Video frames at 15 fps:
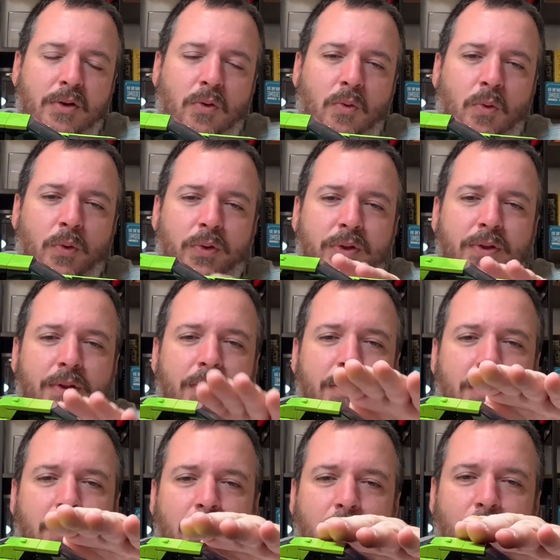or,
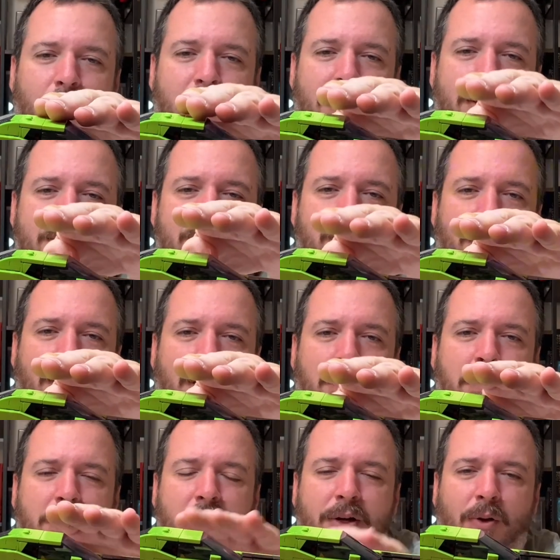it needs to be up
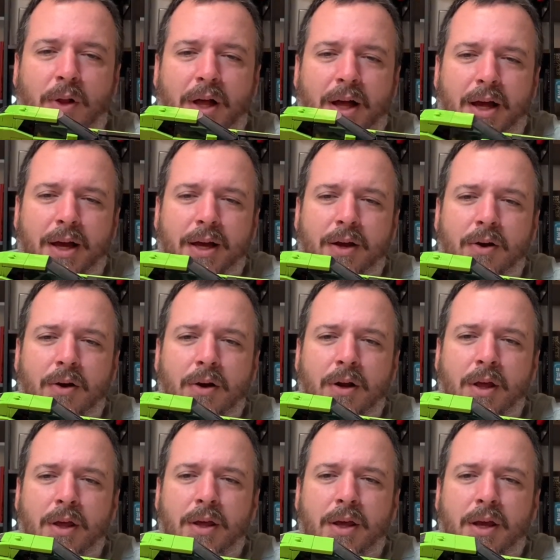a little higher,
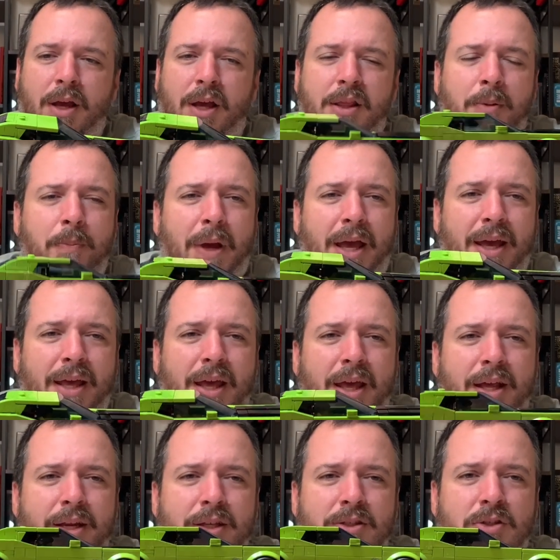and the back
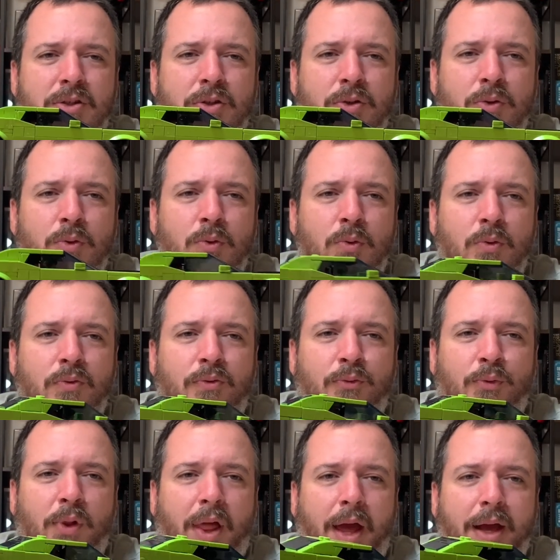end is too
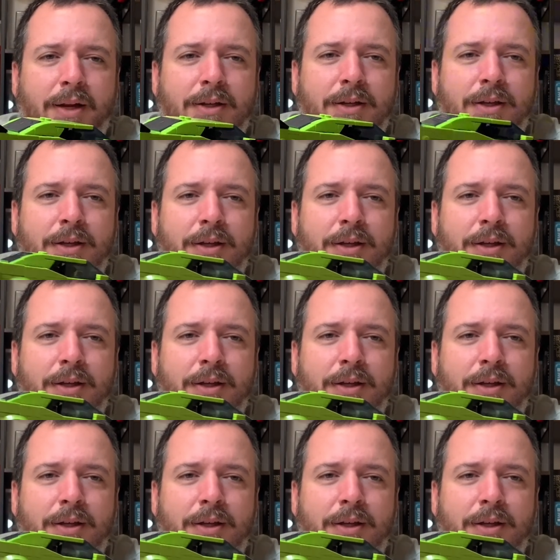flat.